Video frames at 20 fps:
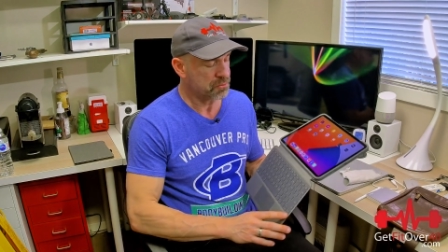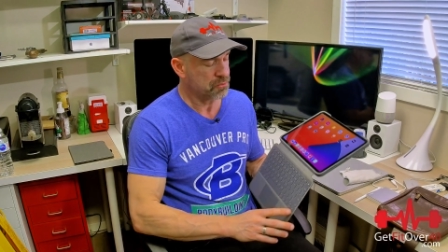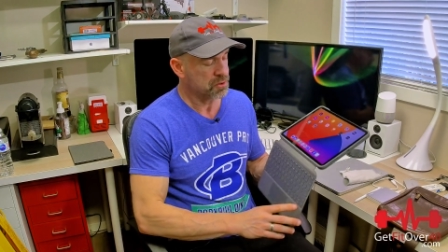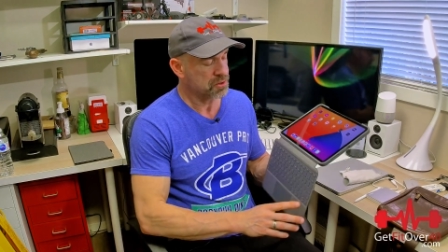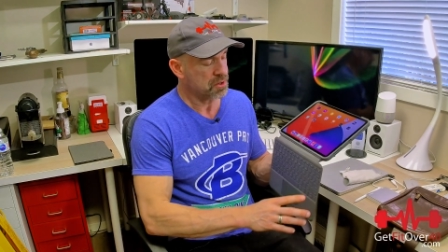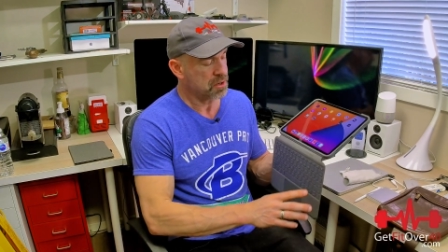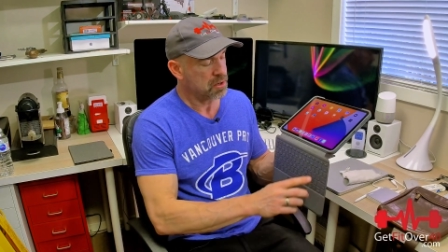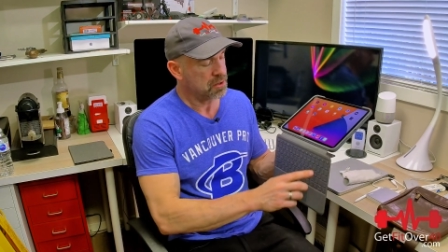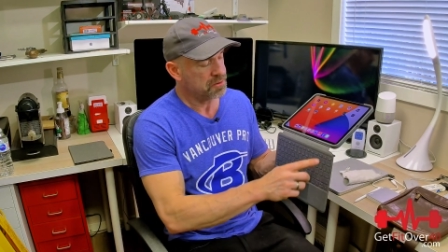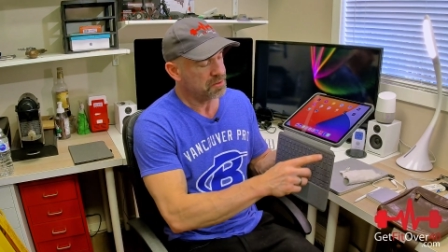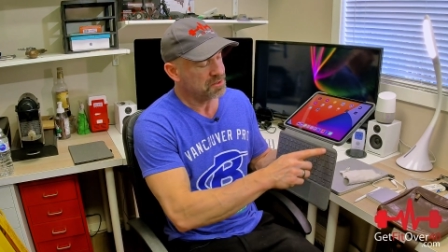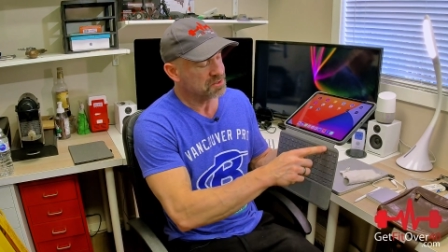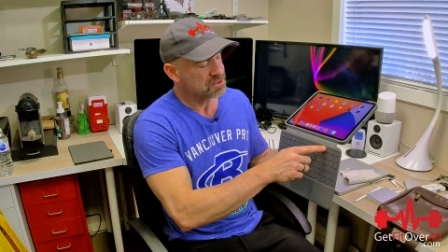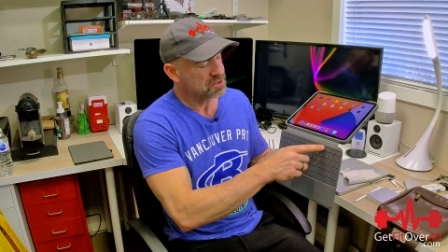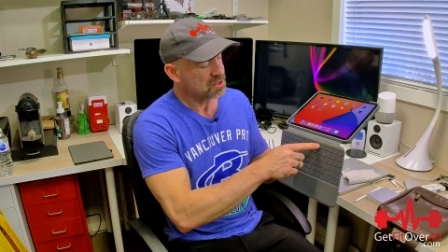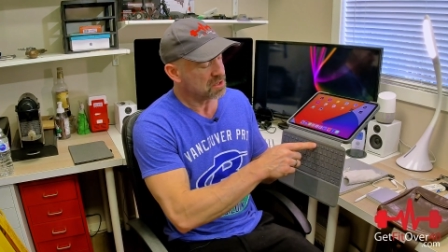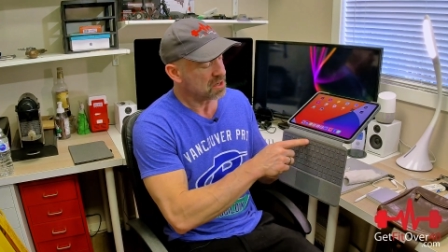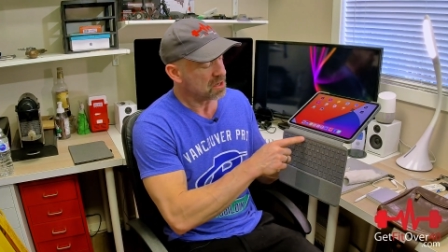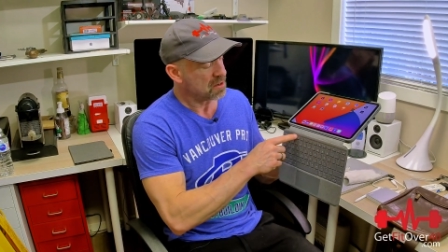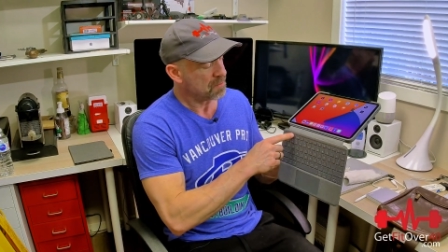with all
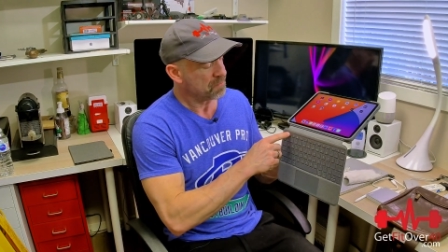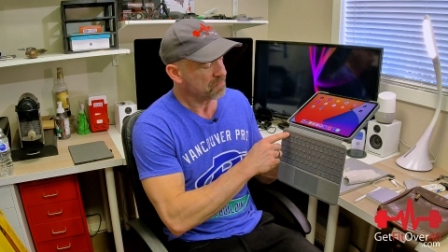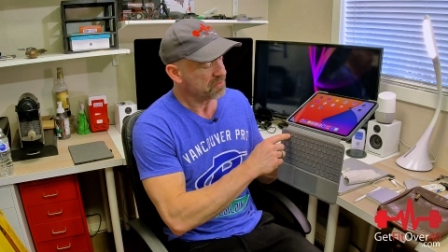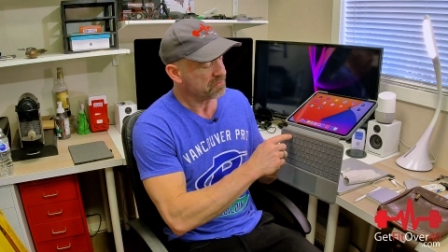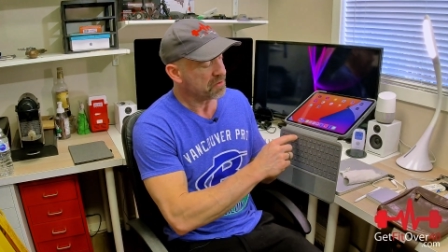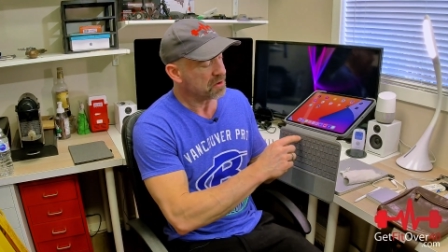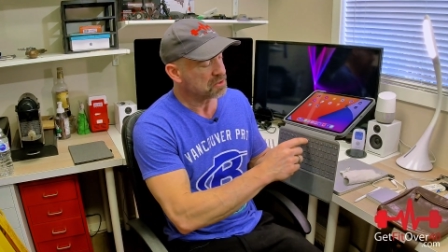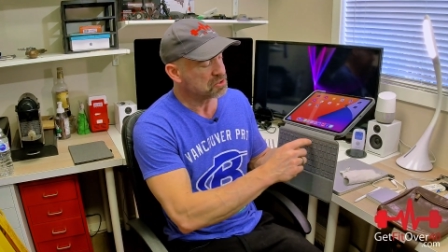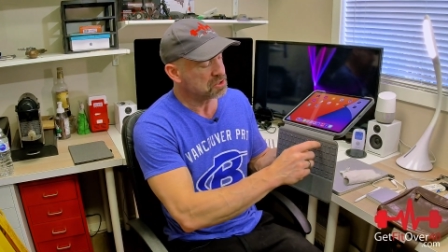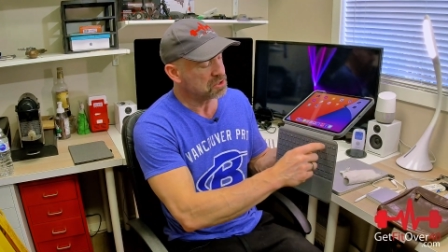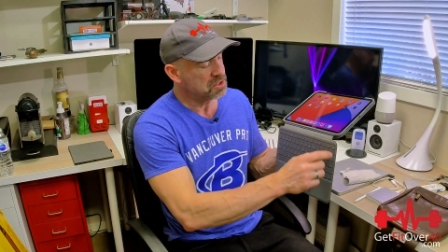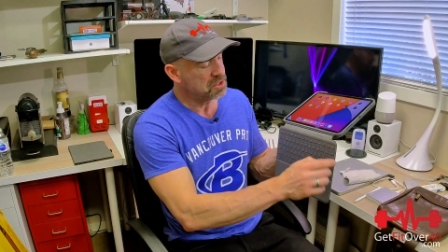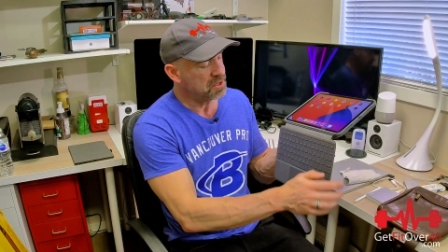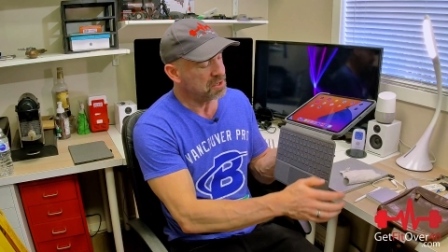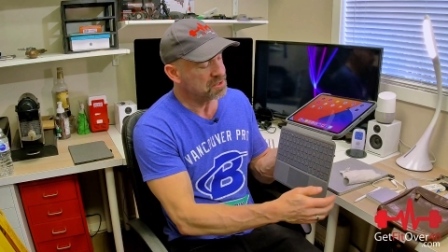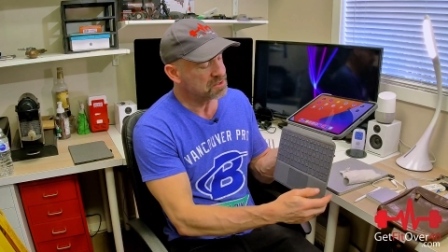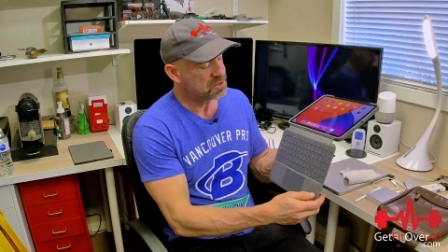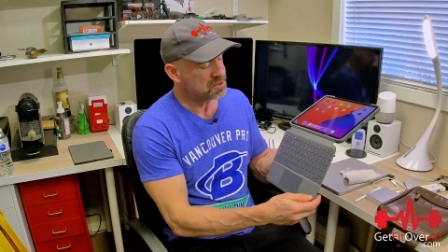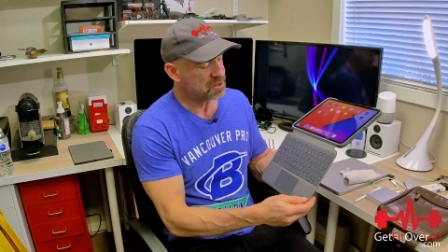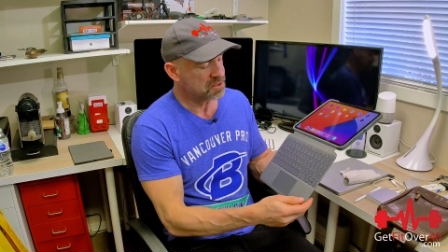these um, function
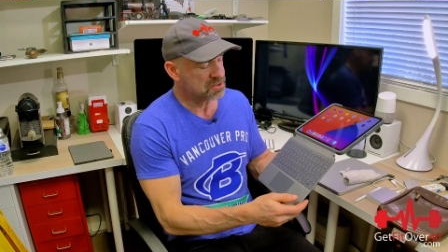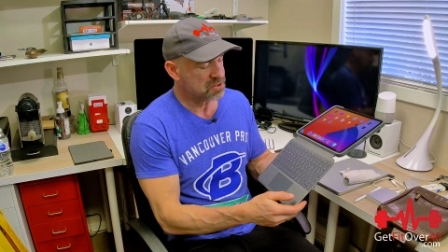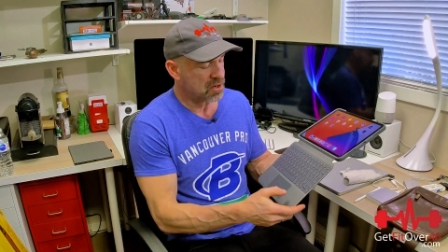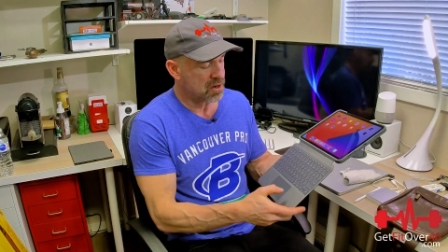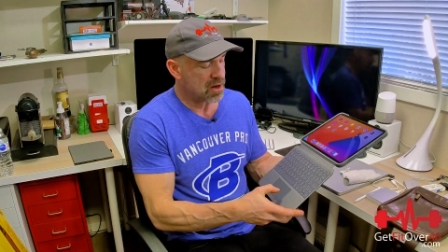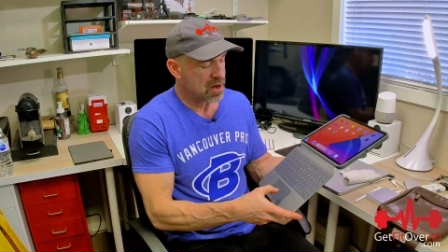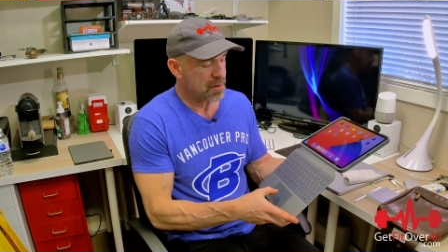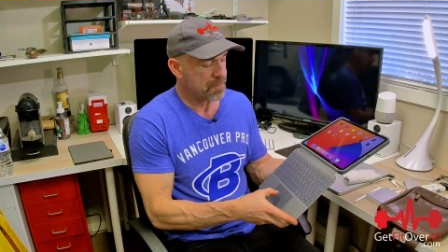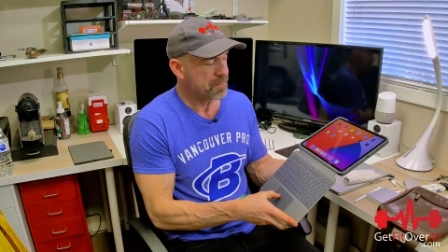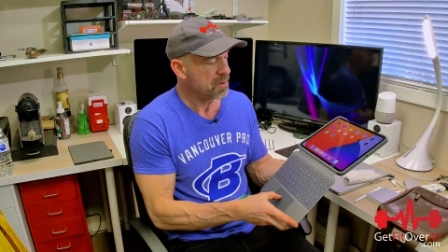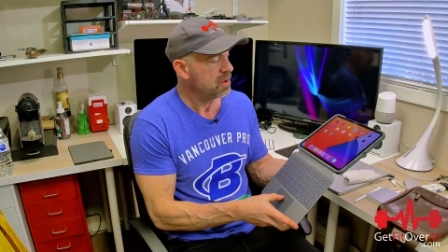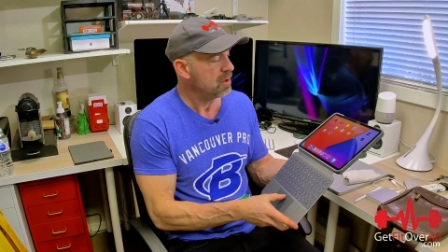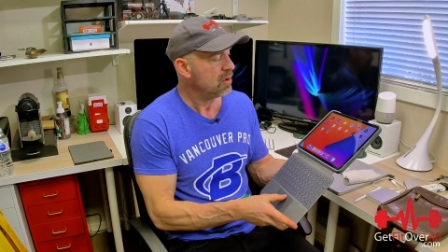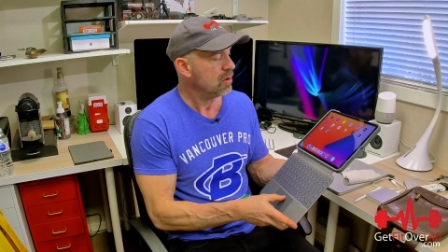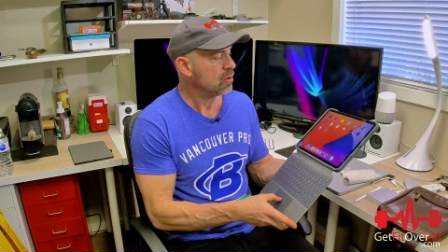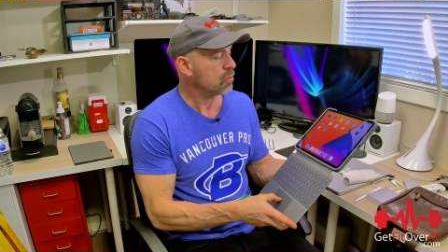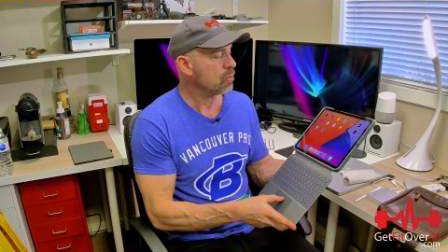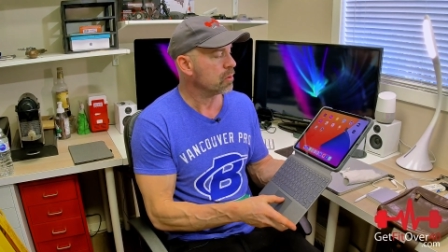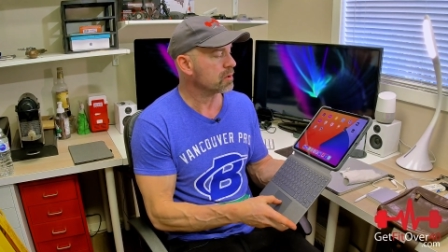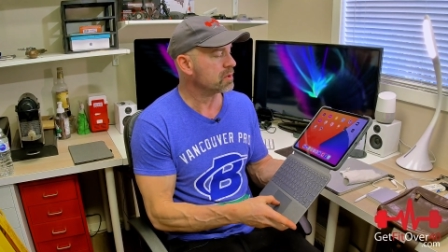keys at the top
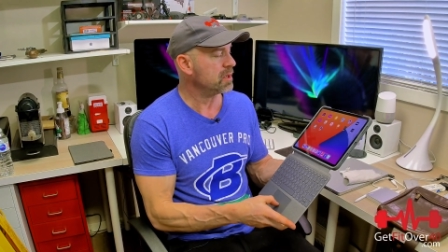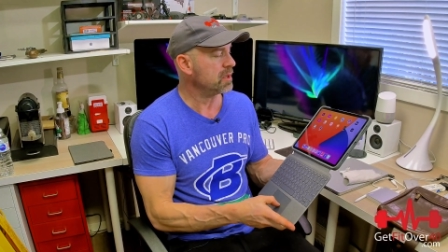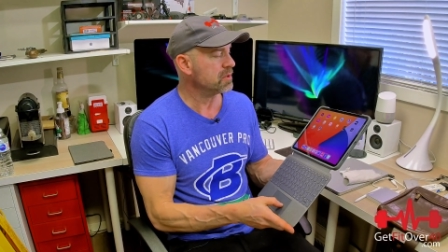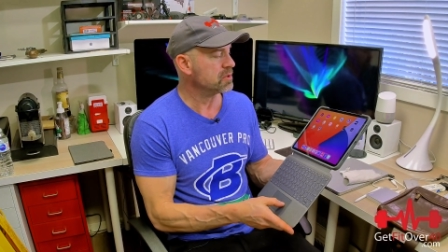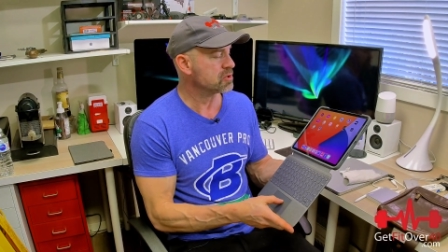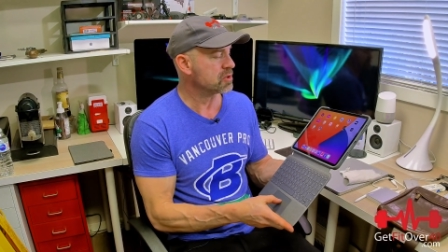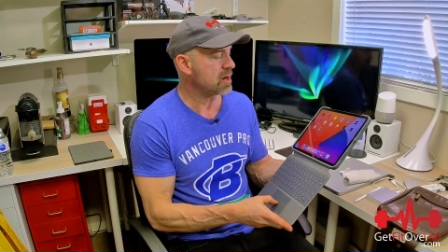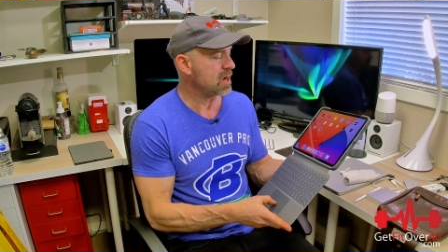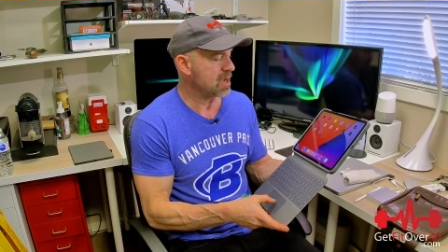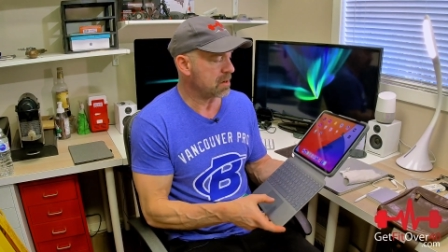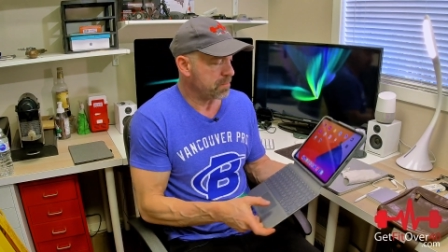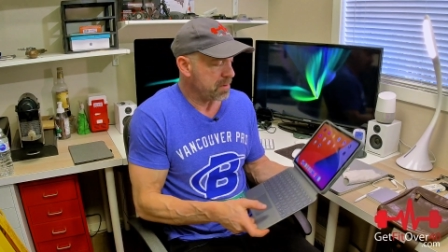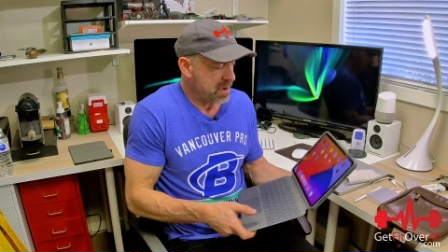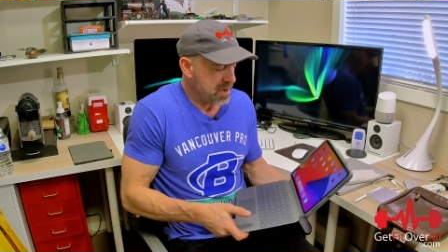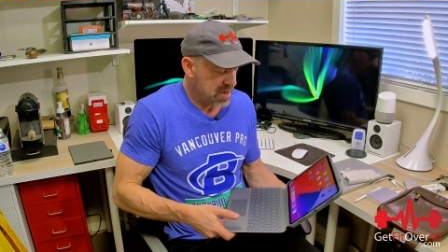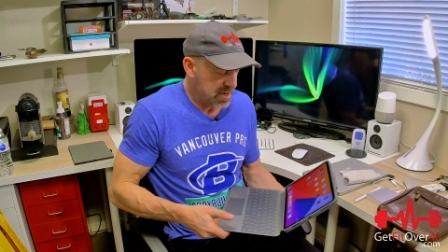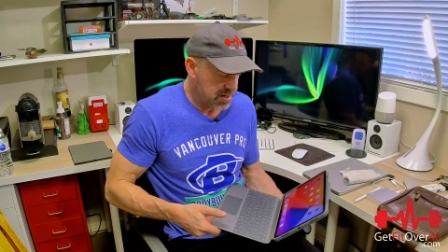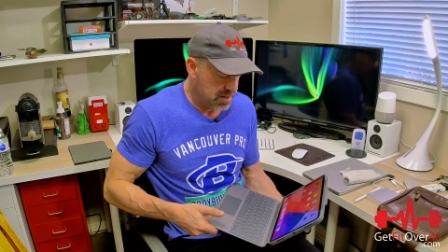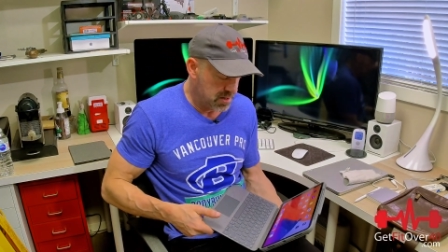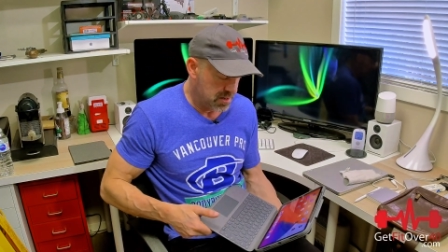working
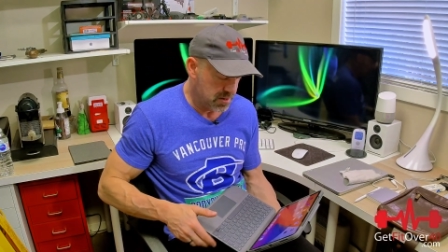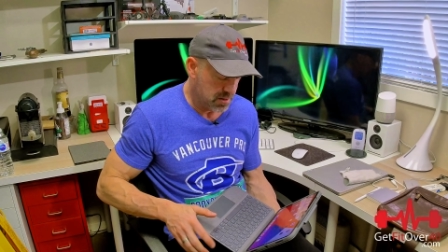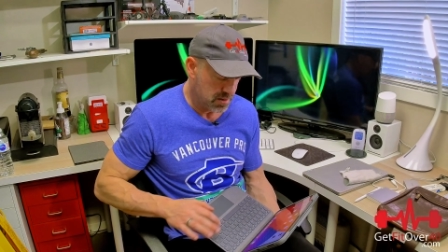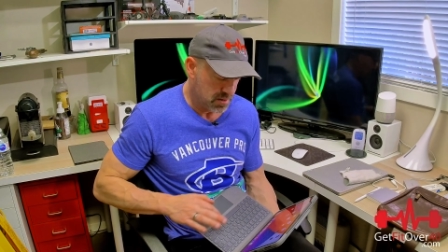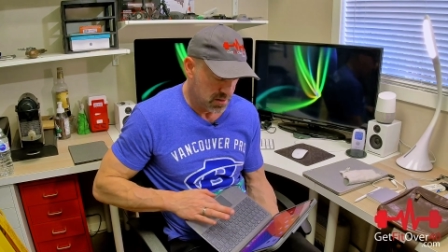trackpad.